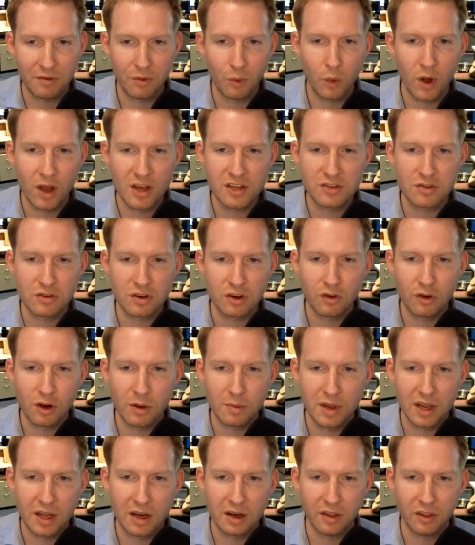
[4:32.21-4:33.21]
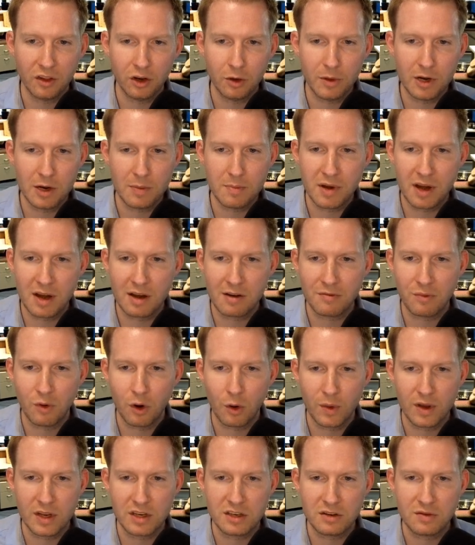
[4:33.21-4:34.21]
Western Caribbean, a little bit above, where
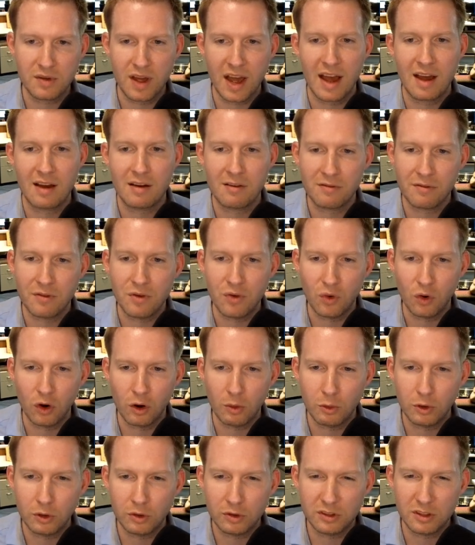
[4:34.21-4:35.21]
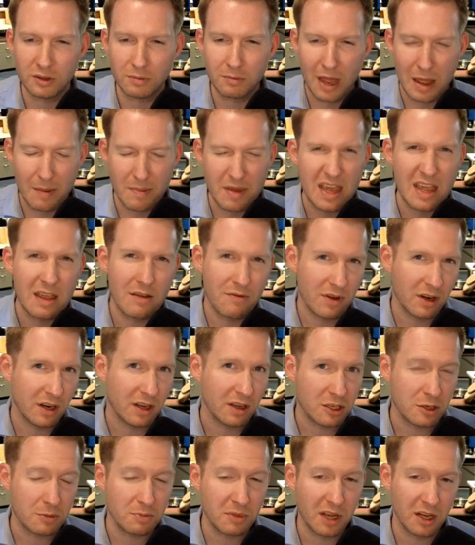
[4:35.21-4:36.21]
we do have normal to maybe even a
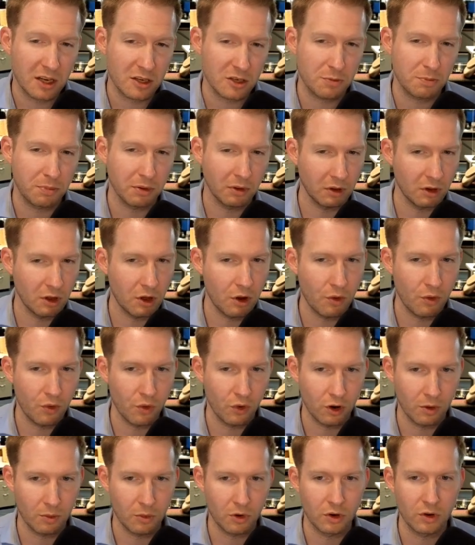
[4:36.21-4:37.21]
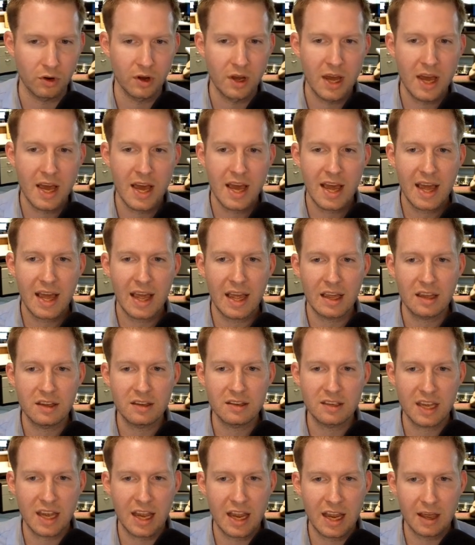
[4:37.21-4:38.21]
smidge below normal,
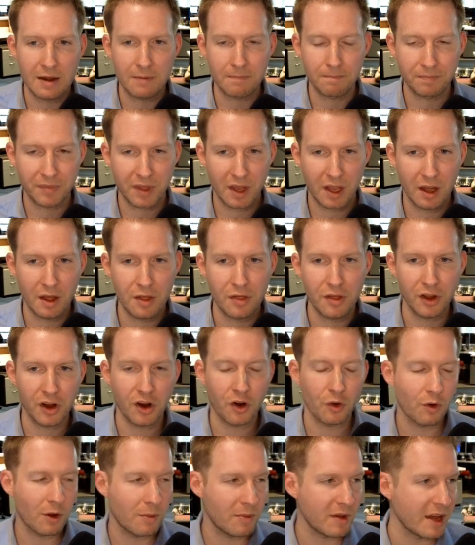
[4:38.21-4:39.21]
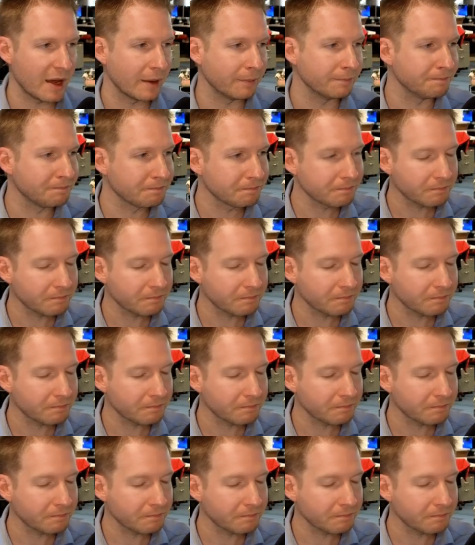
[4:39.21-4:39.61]
is in the Caribbean.